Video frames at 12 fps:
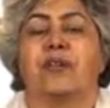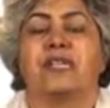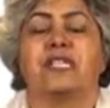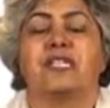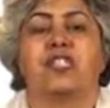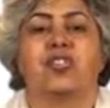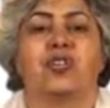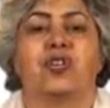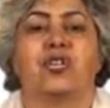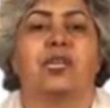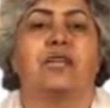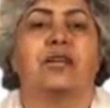but he's
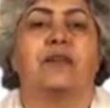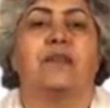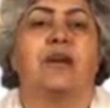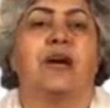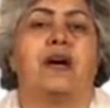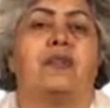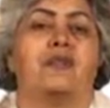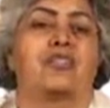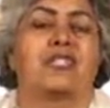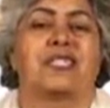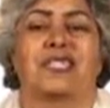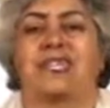talking
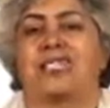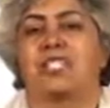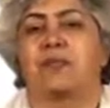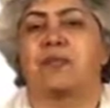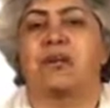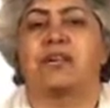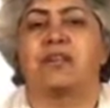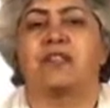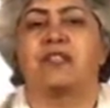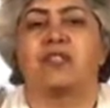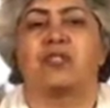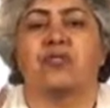about statesmen and
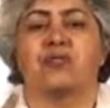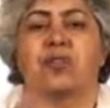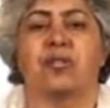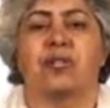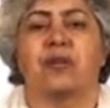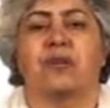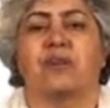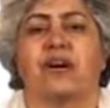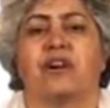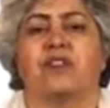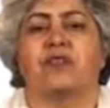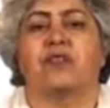he's talking
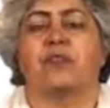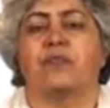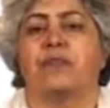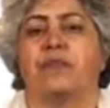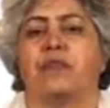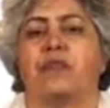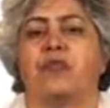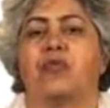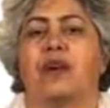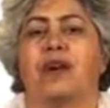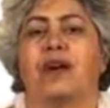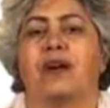about people
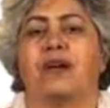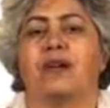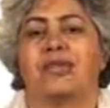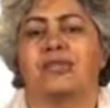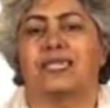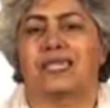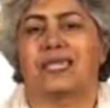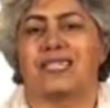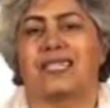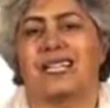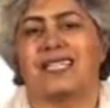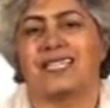who are a
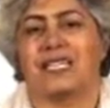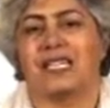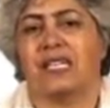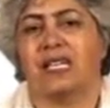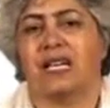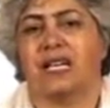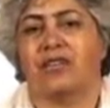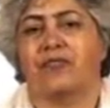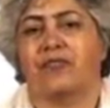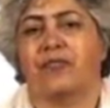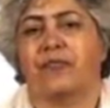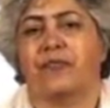success in
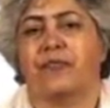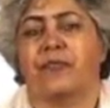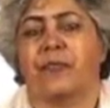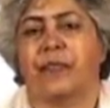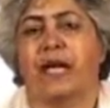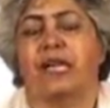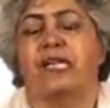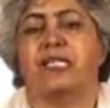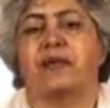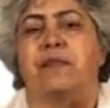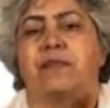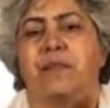life, and
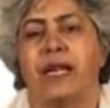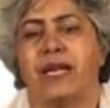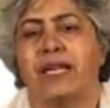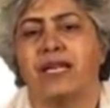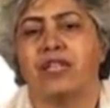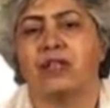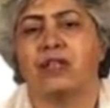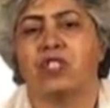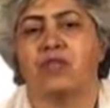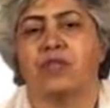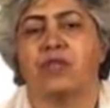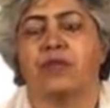he's comparing
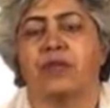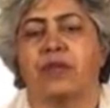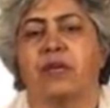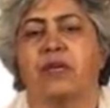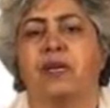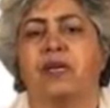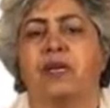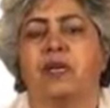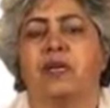those people